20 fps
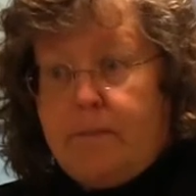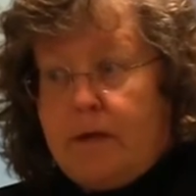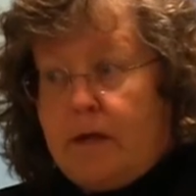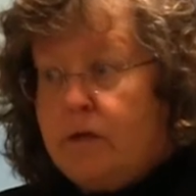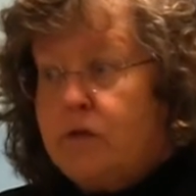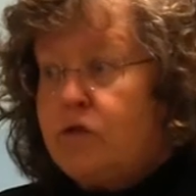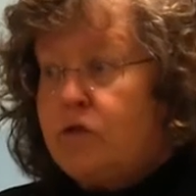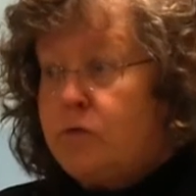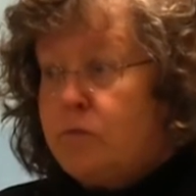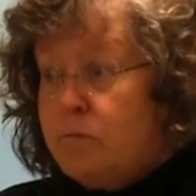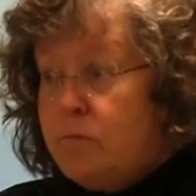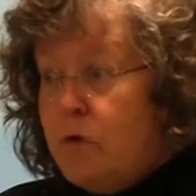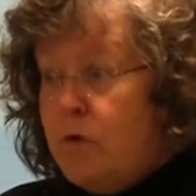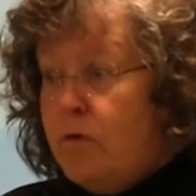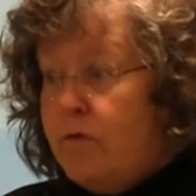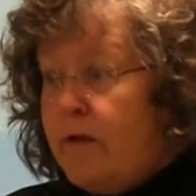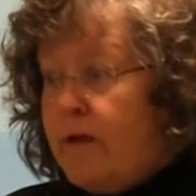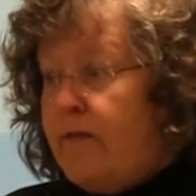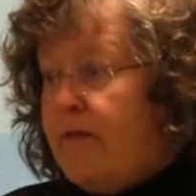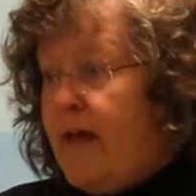Because you're
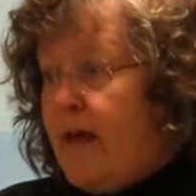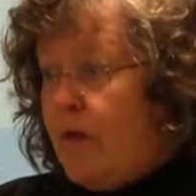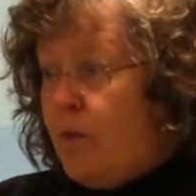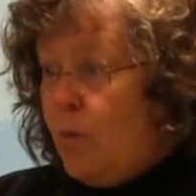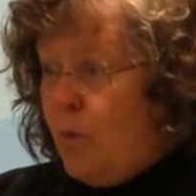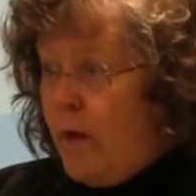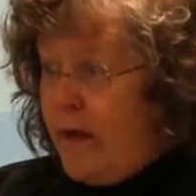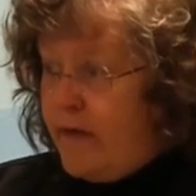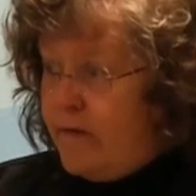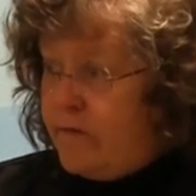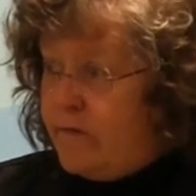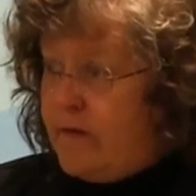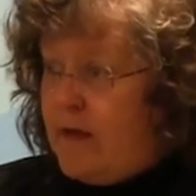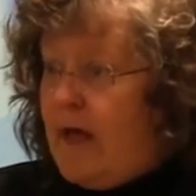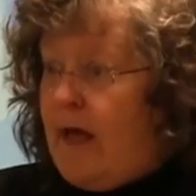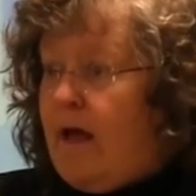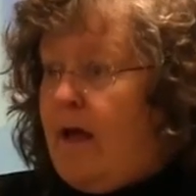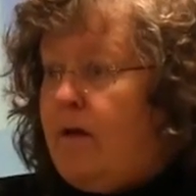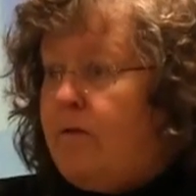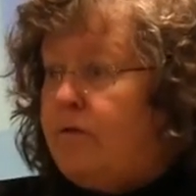moving that waste
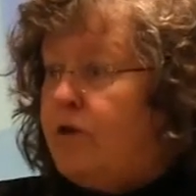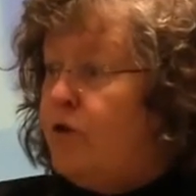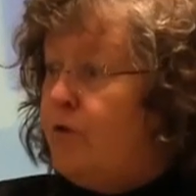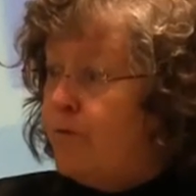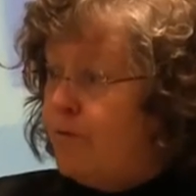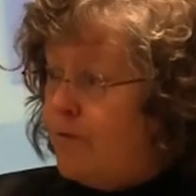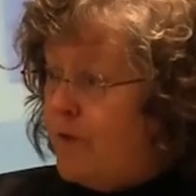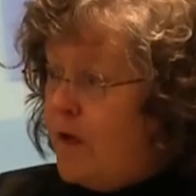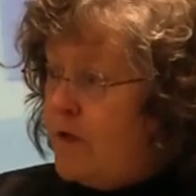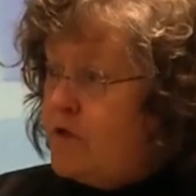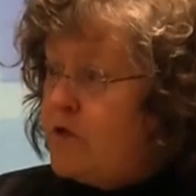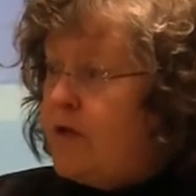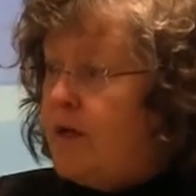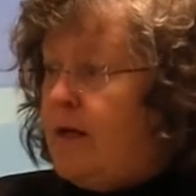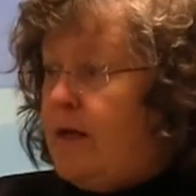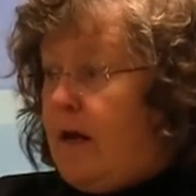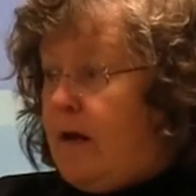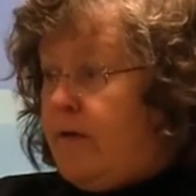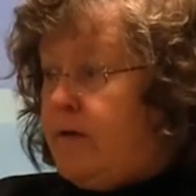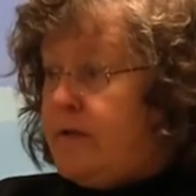out, you're flushing
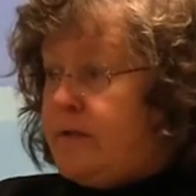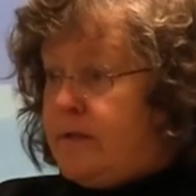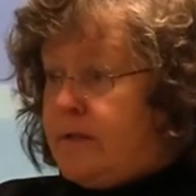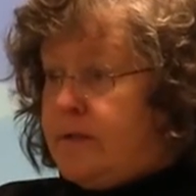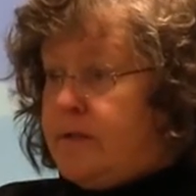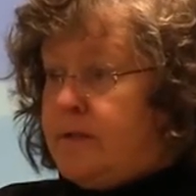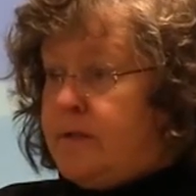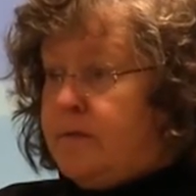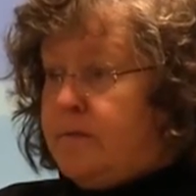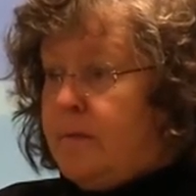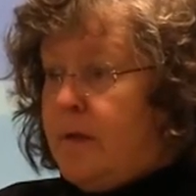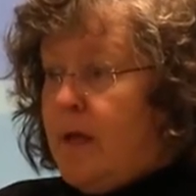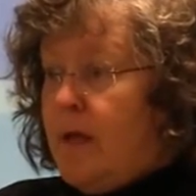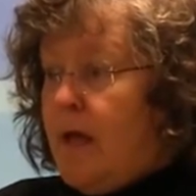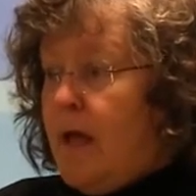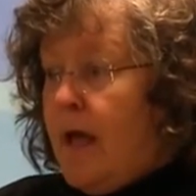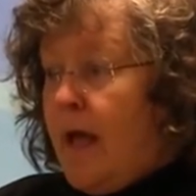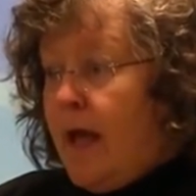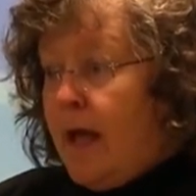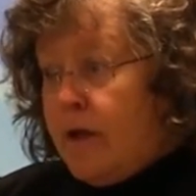it out of the system,
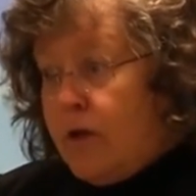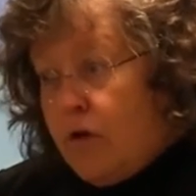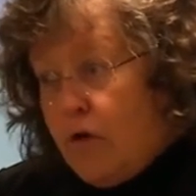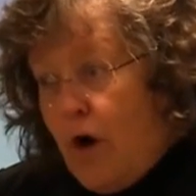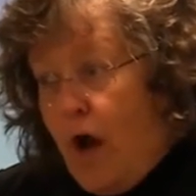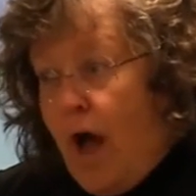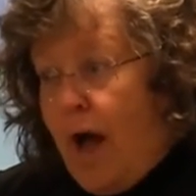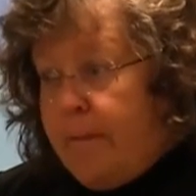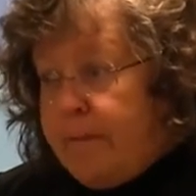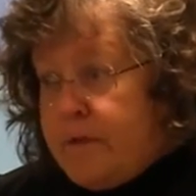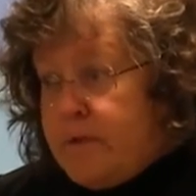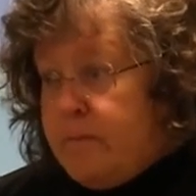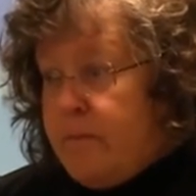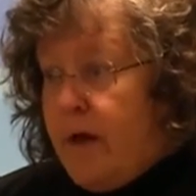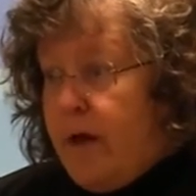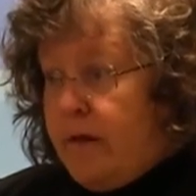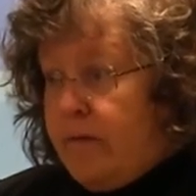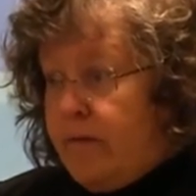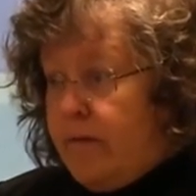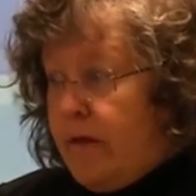and you're
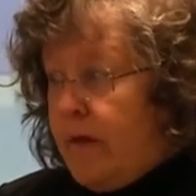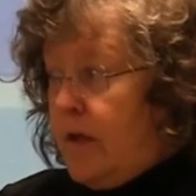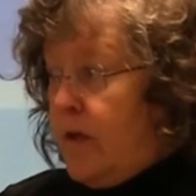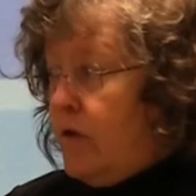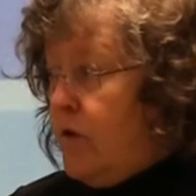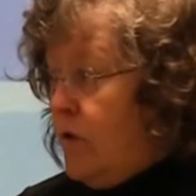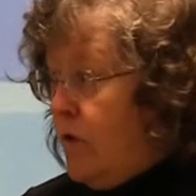optimizing it.